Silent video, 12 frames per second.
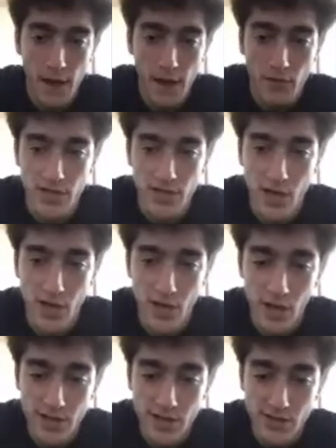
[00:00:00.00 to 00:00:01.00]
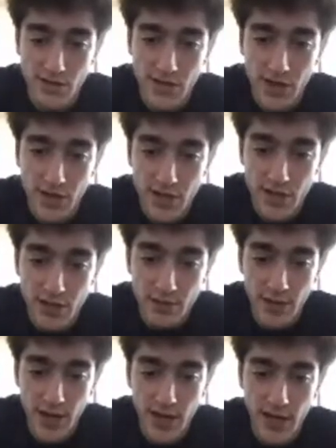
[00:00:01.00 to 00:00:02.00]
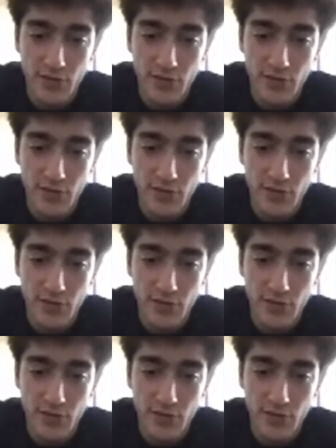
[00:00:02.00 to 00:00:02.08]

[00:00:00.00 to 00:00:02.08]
What's good, y'all? It's your receiver teacher back again